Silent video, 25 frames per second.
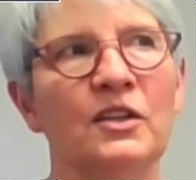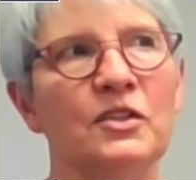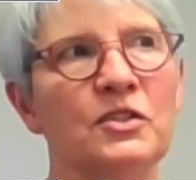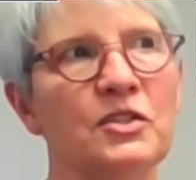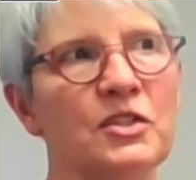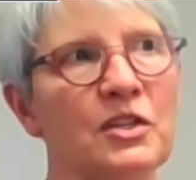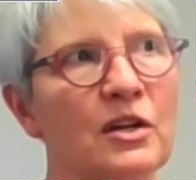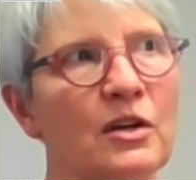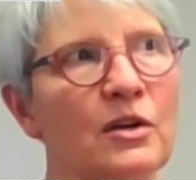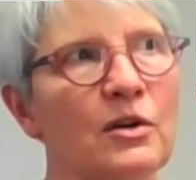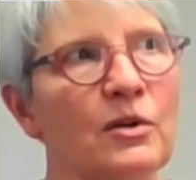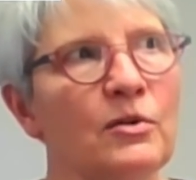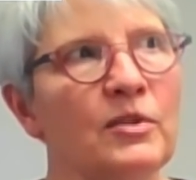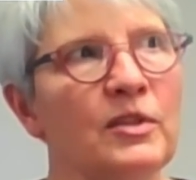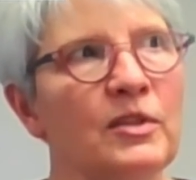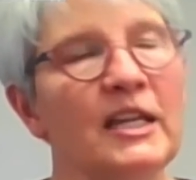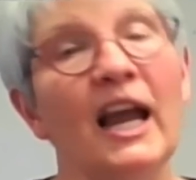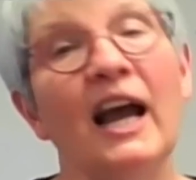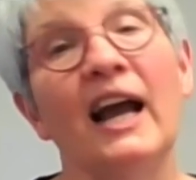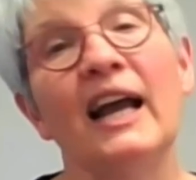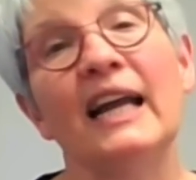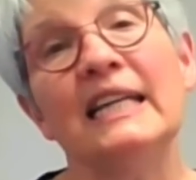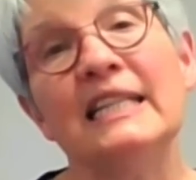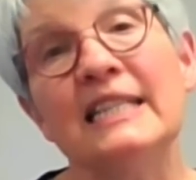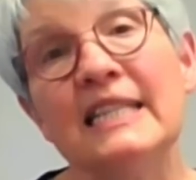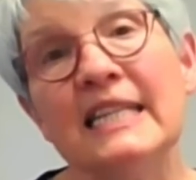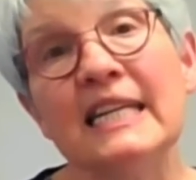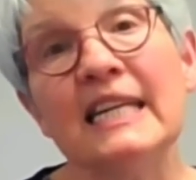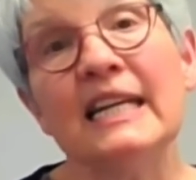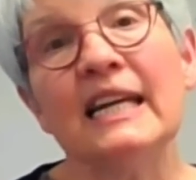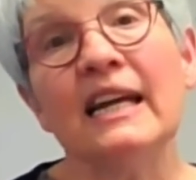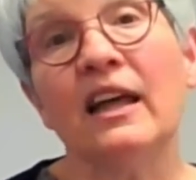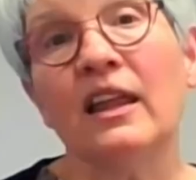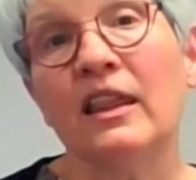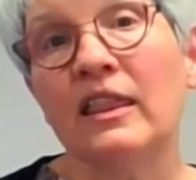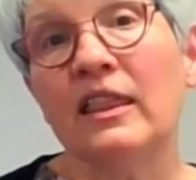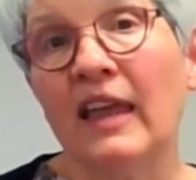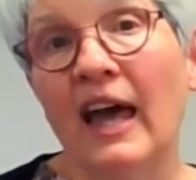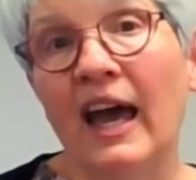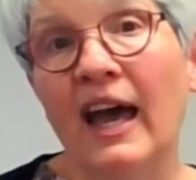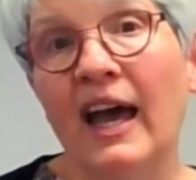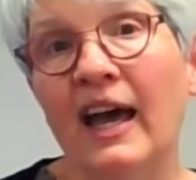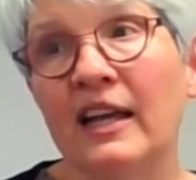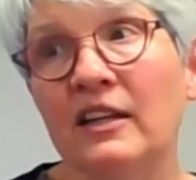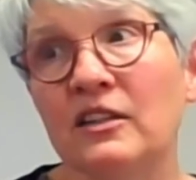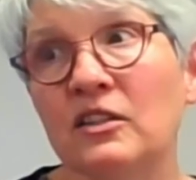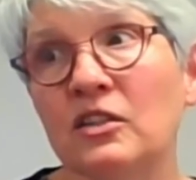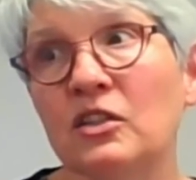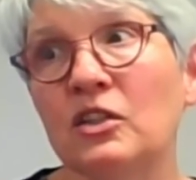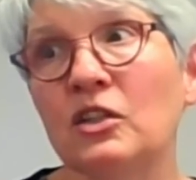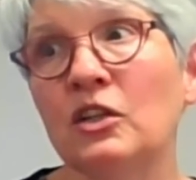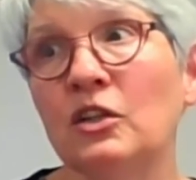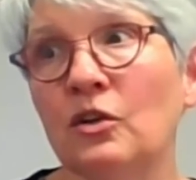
So the idea that,